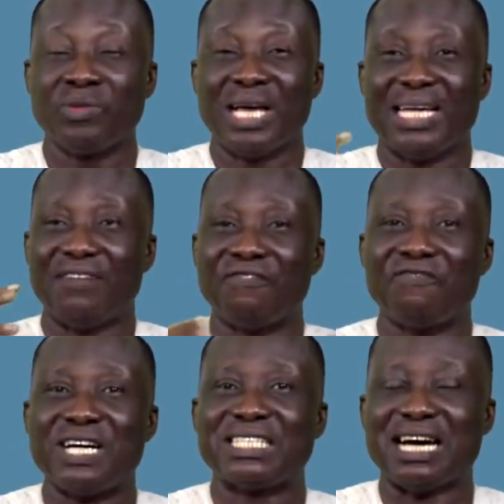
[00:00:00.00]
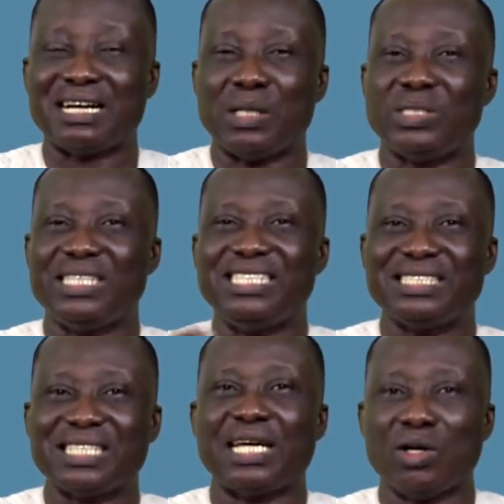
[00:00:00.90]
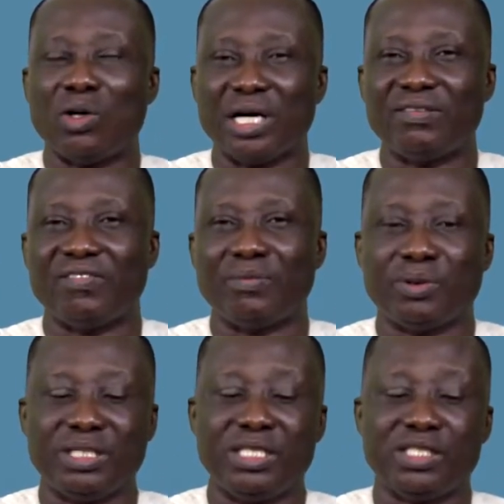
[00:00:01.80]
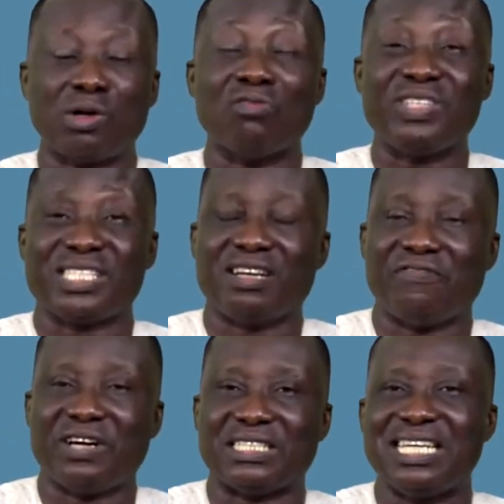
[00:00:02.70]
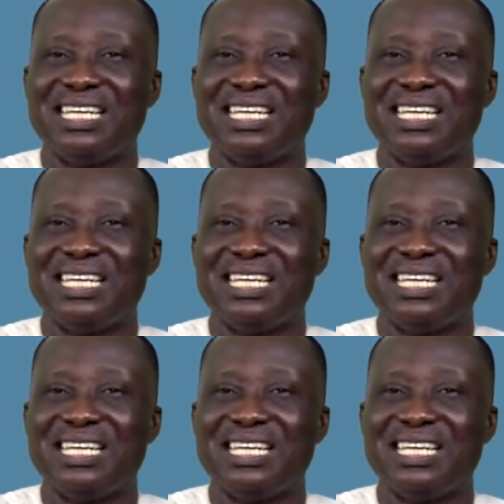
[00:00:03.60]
And the fat around the internal organ of the body is called visceral fat.